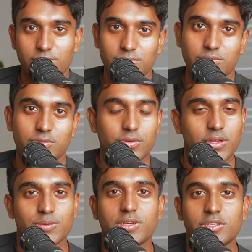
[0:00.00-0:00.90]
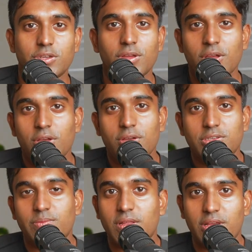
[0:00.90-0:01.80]
during especially
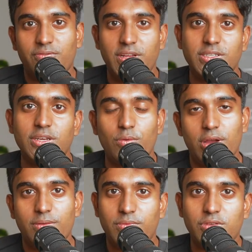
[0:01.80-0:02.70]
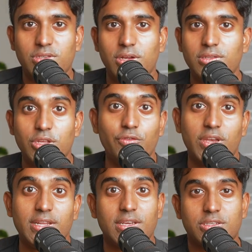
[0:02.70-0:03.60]
something like Fiji where the UV
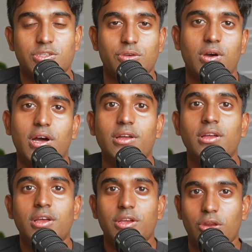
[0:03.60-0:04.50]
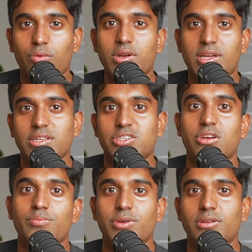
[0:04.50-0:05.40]
index is so high, you don't want to get
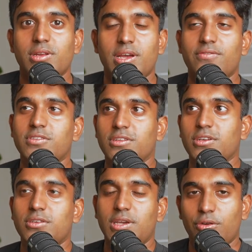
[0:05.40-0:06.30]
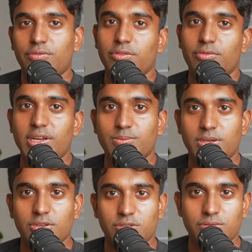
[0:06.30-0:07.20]
sunburnt and have to like get off of the race
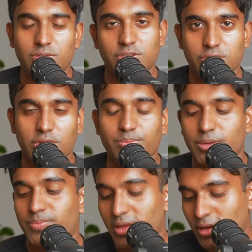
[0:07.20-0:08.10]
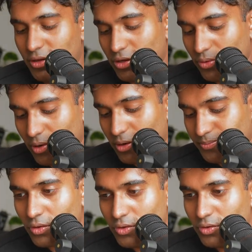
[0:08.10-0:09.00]
because you're sunburnt. You
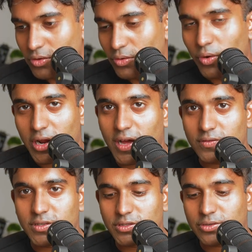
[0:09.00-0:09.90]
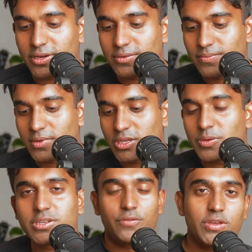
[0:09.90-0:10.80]
want to have sunscreen.
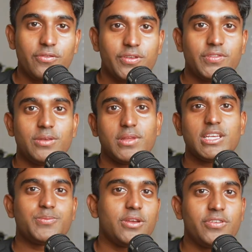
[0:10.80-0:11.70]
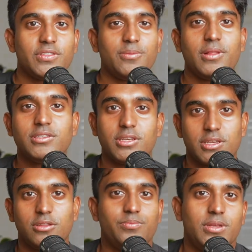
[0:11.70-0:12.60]
especially if you have SPF 50 plus, like
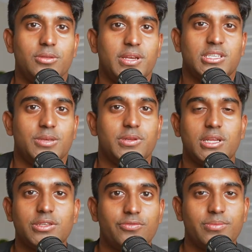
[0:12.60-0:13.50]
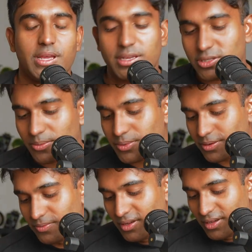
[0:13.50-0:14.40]
it'll basically protect you from getting
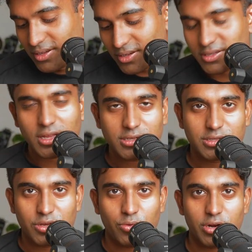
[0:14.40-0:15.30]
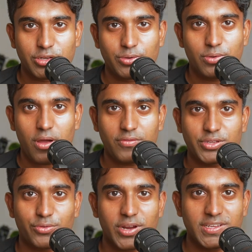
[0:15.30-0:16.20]
sunburn. Because the last thing you want to do after
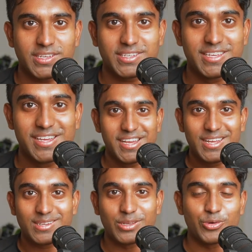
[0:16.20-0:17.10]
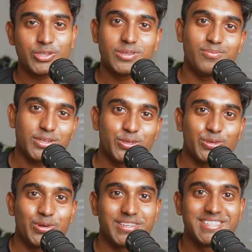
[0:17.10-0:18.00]
your race is deal with muscle
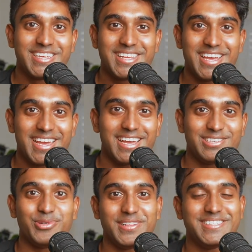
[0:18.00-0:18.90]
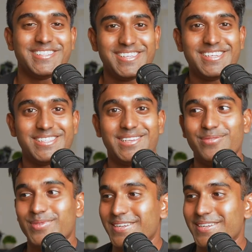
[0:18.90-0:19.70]
soreness as well as sunburn.